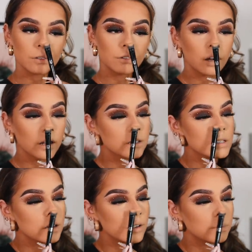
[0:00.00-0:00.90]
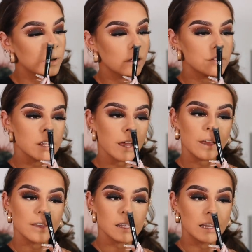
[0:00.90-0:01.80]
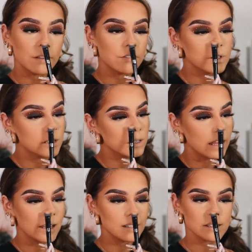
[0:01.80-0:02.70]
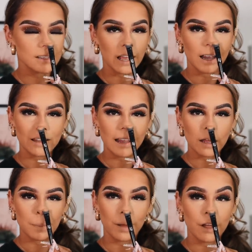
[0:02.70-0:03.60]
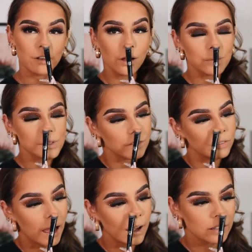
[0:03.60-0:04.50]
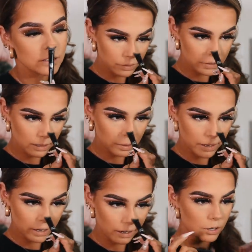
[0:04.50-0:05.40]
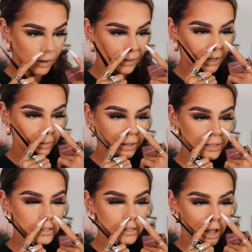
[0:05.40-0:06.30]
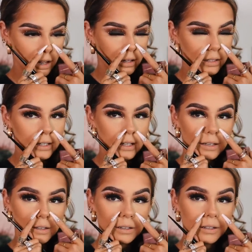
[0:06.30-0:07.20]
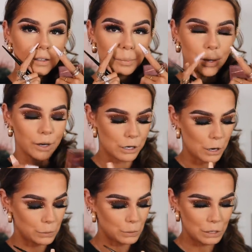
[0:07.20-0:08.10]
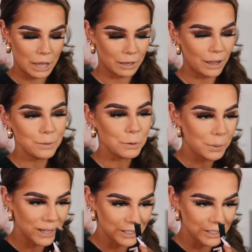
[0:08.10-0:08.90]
right underneath my nose here. This lifts this. I kind of like that like button nose effect. Also a little bit here to create that little like circly a nose thing. I don't know,